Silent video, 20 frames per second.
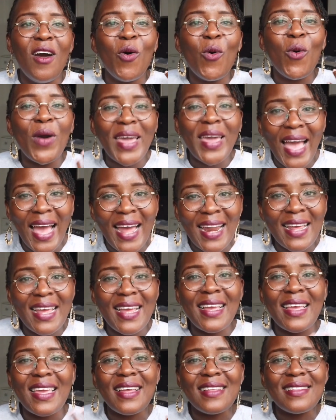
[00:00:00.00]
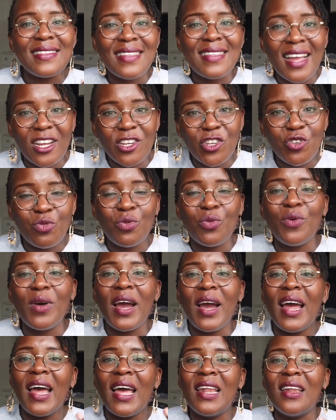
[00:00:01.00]
organic, it's natural,
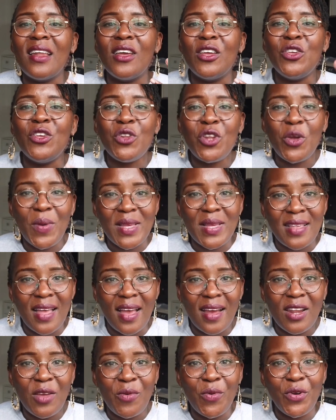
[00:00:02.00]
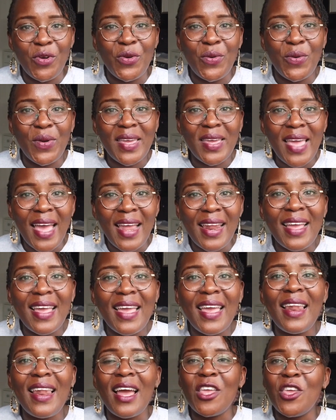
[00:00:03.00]
and you know exactly what you're getting
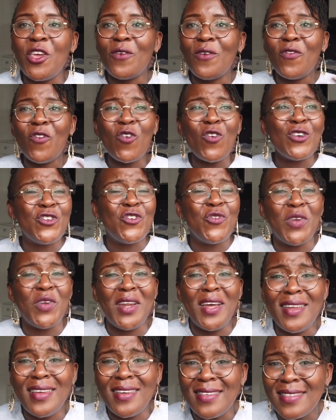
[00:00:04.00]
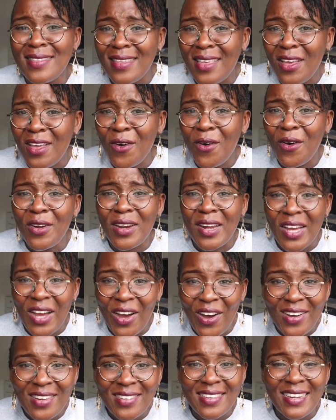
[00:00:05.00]
in. And of course, you are learning a skill on
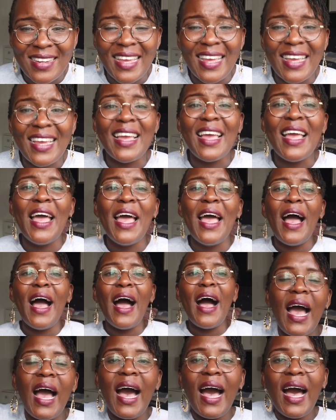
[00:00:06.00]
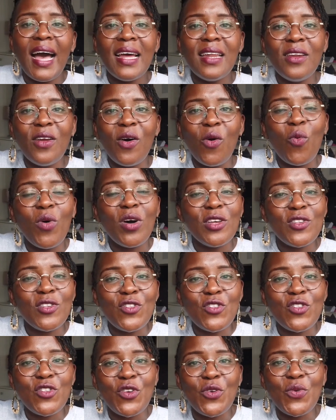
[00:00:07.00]
gardening. And
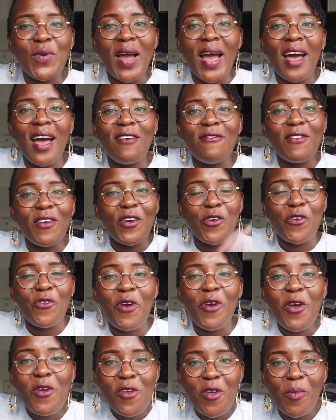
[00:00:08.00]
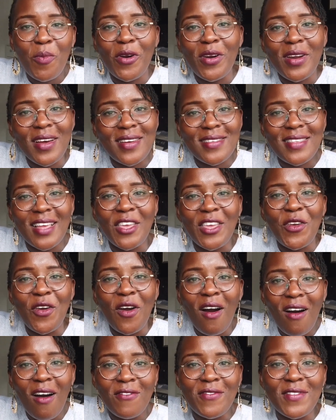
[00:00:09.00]
once you have grown your products and you
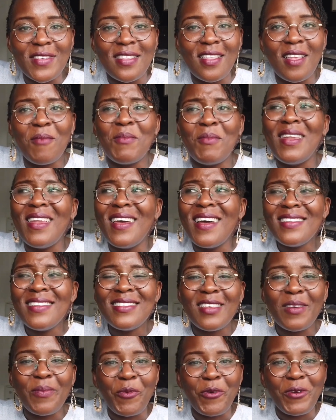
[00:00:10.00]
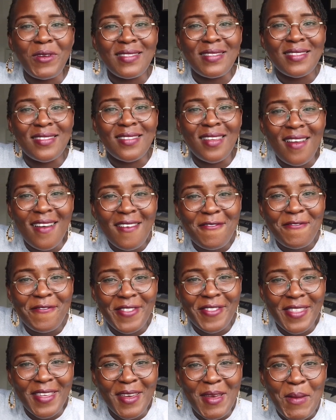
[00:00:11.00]
harvest them, learn to preserve
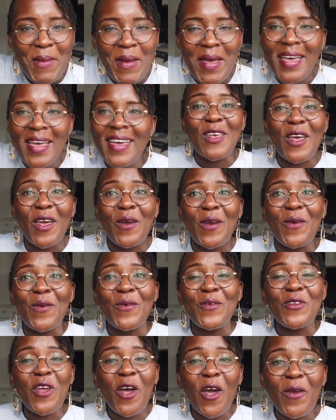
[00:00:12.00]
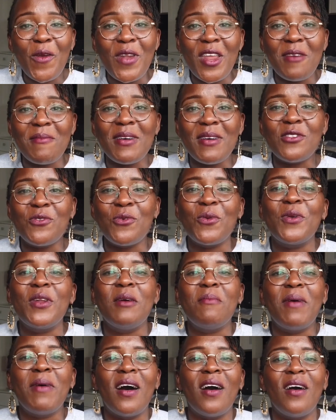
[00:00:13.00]
them. So not only am I
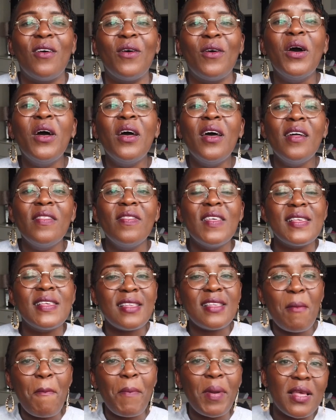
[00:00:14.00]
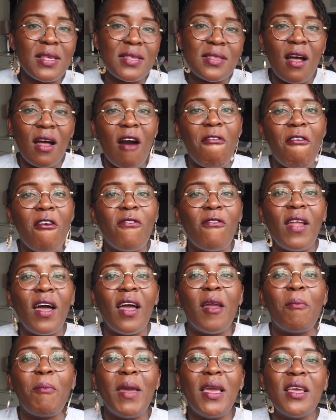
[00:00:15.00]
talking about the simpler stuff of
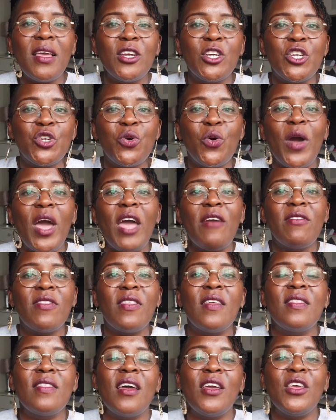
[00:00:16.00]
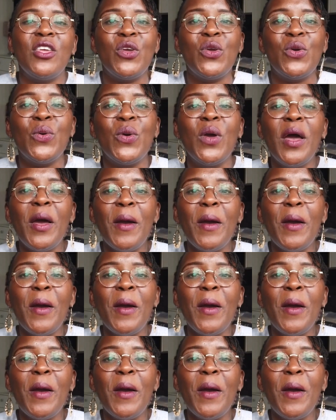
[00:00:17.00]
like making sure everything that you